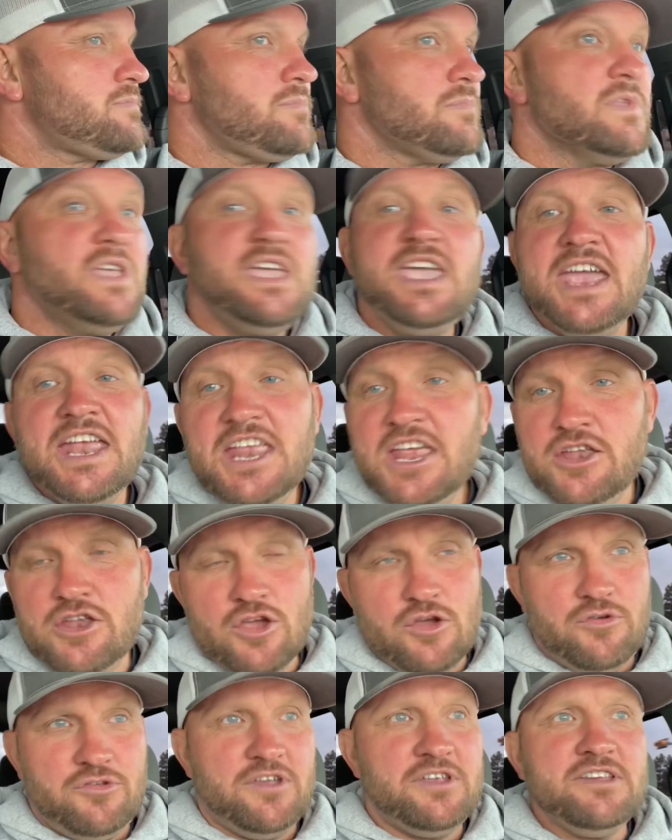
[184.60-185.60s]
any
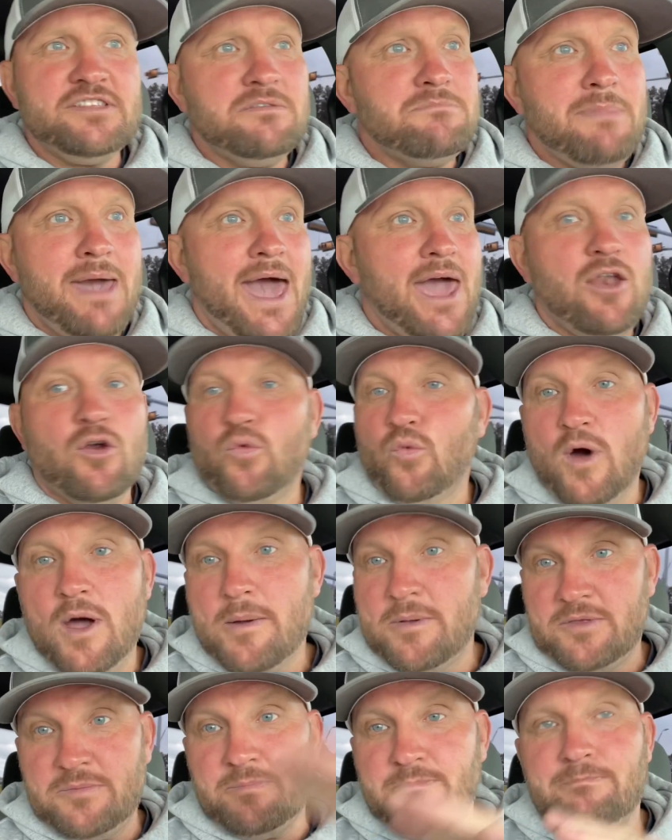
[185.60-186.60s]
news, it doesn't matter what
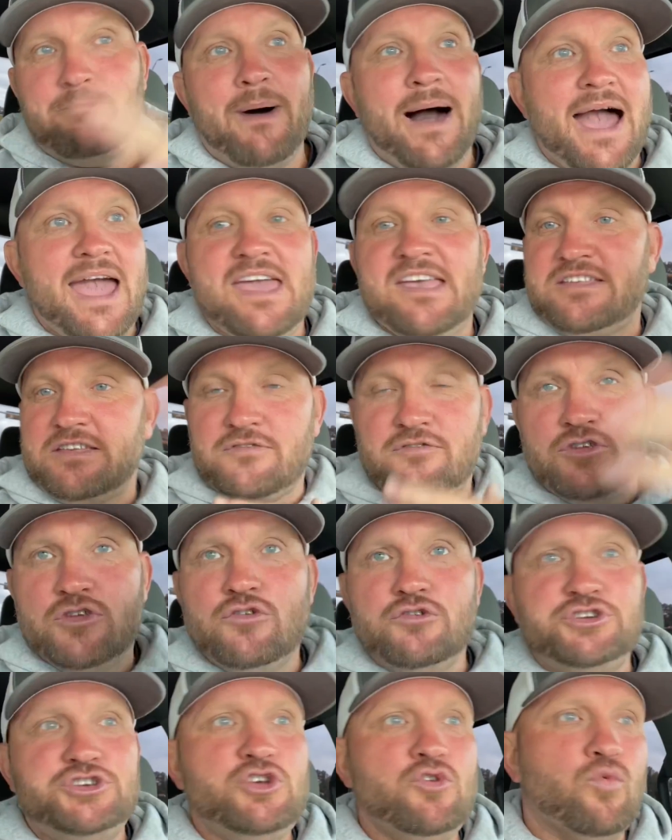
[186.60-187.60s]
bias of
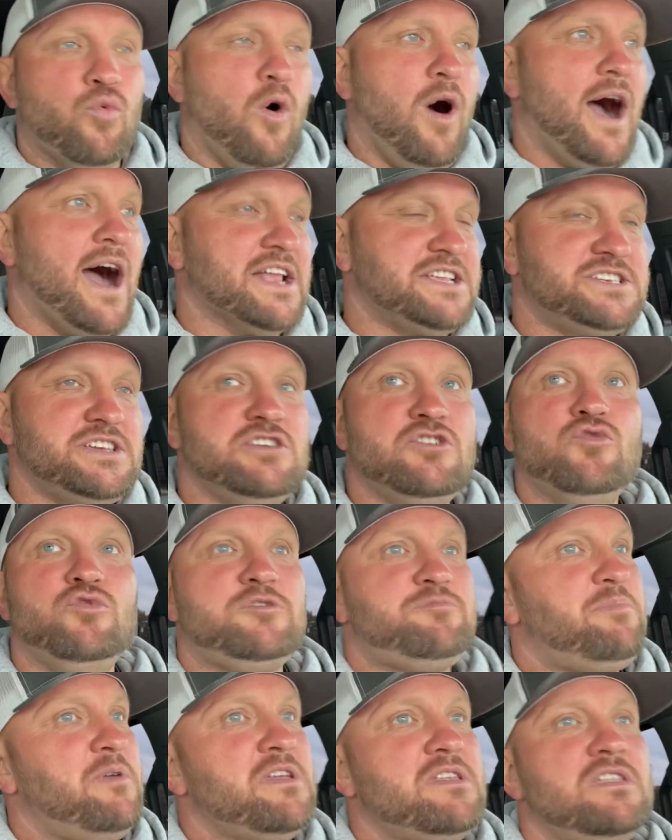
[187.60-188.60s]
news you watch, you
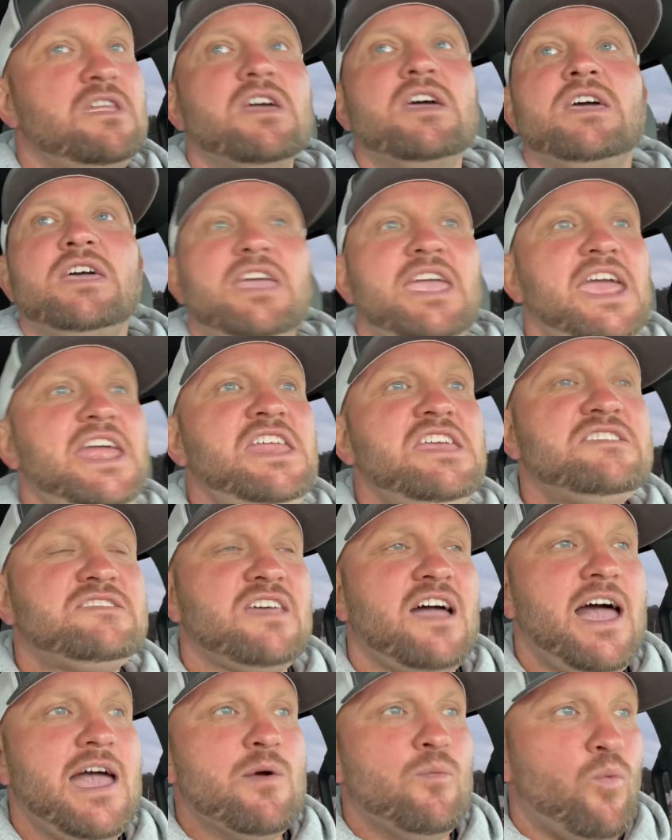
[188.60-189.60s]
spend any
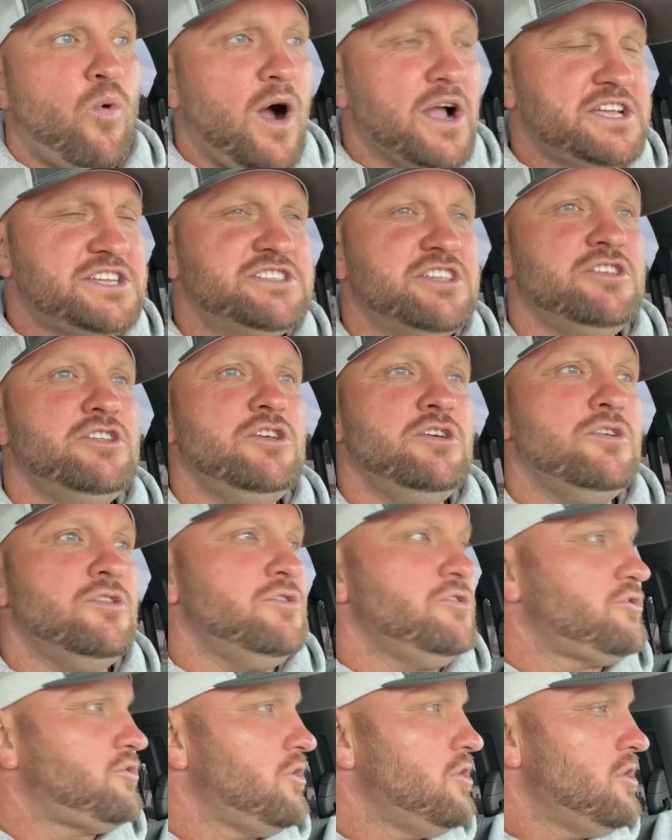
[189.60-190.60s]
time watching the
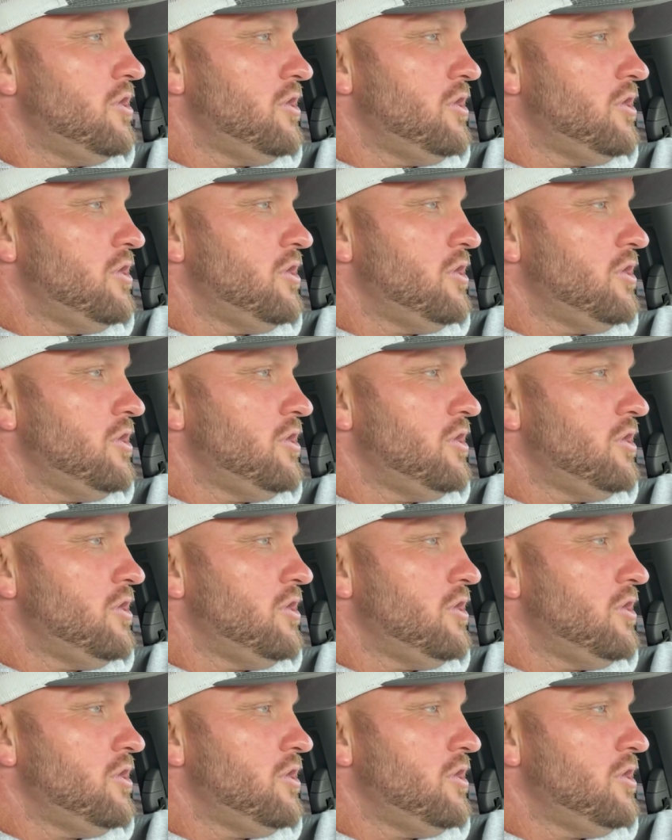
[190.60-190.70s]
news